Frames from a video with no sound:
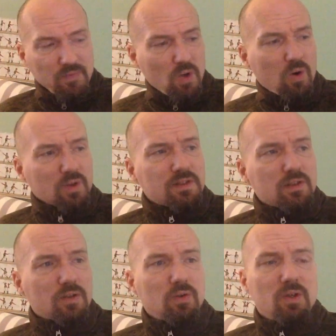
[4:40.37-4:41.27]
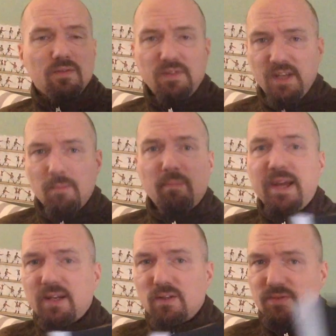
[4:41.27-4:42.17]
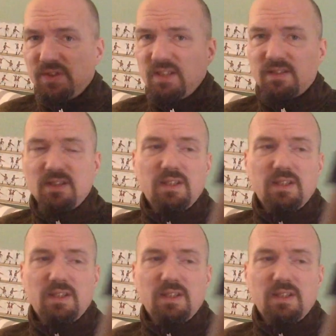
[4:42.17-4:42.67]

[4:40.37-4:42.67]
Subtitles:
Also, the impact of these